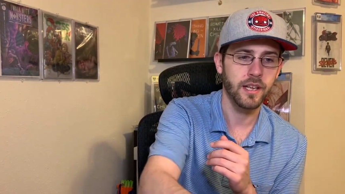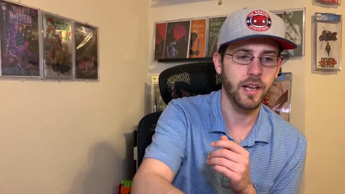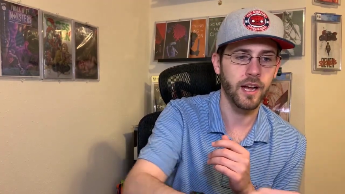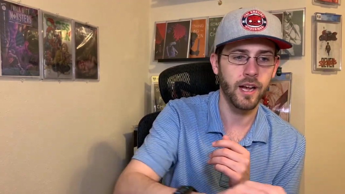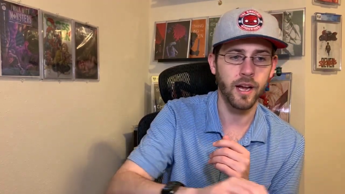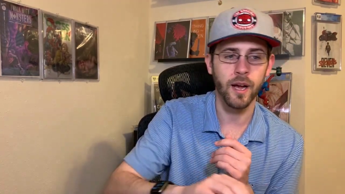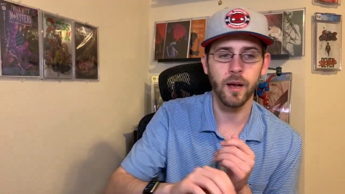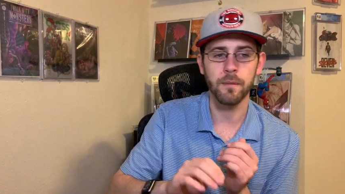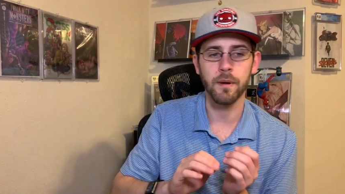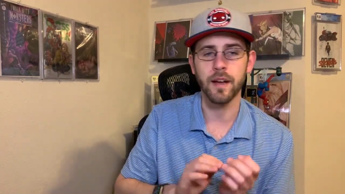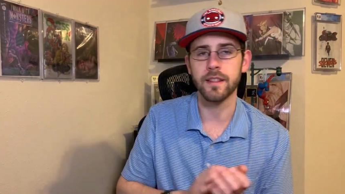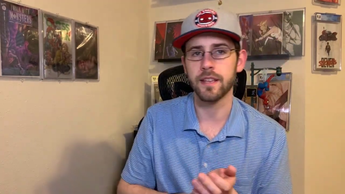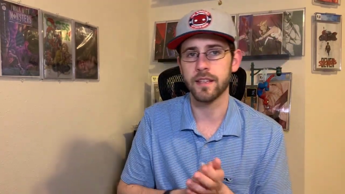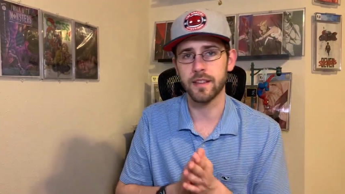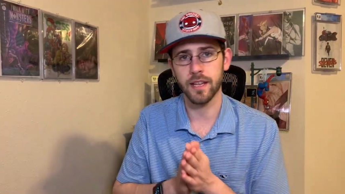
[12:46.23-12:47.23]
I
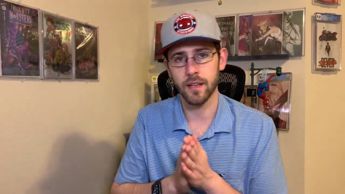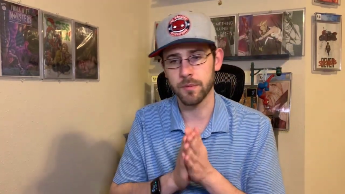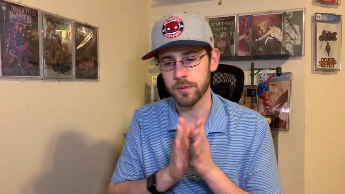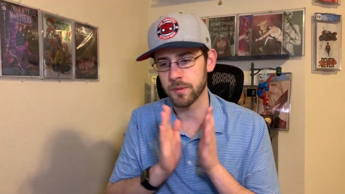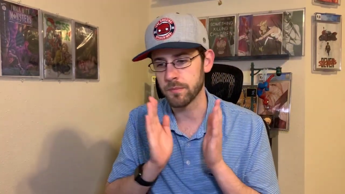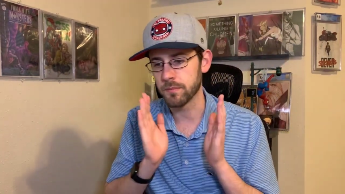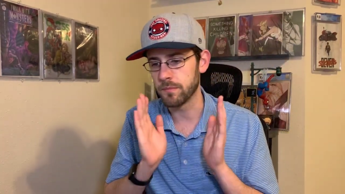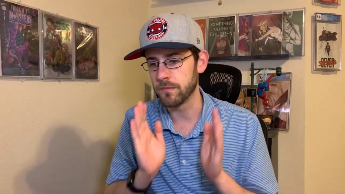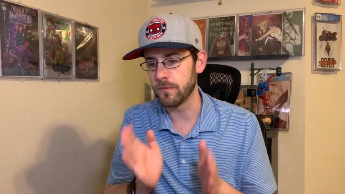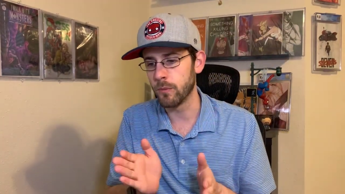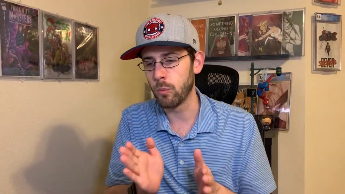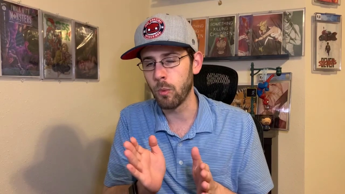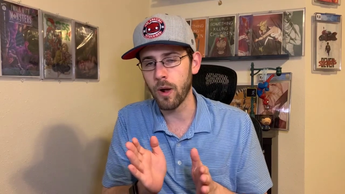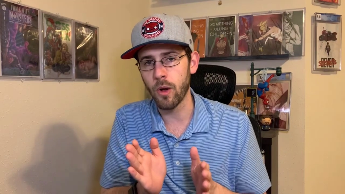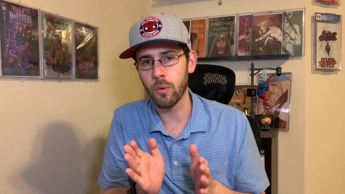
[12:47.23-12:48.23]
think that'll be
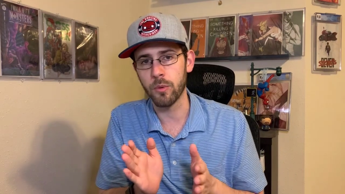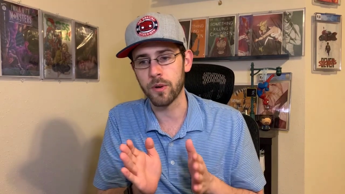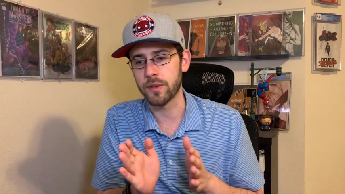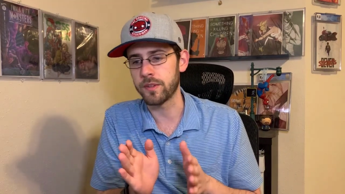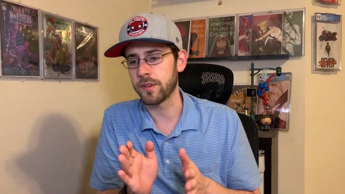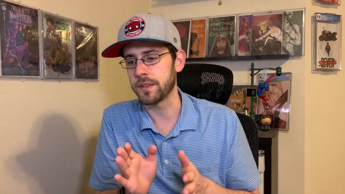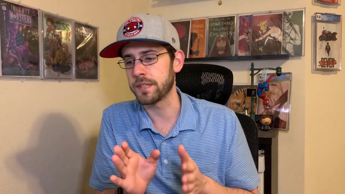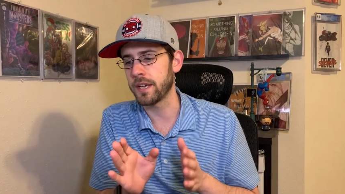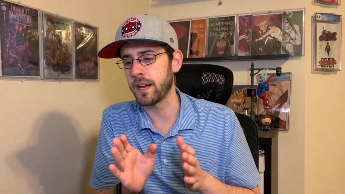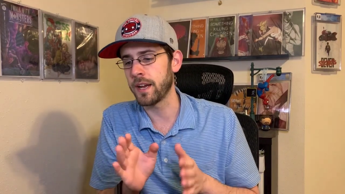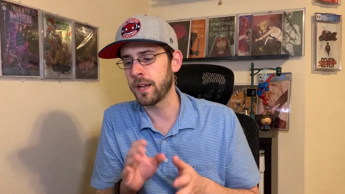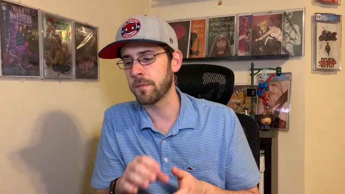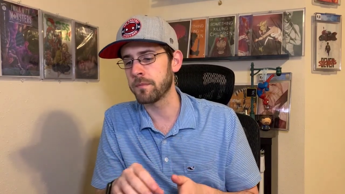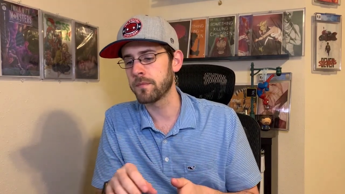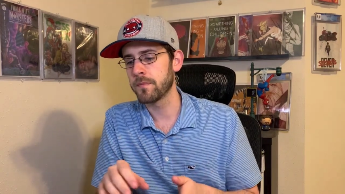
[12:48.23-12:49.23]
well worth your
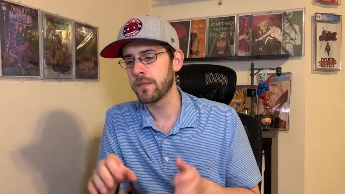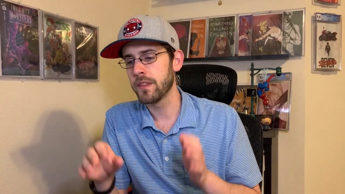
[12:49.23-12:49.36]
time.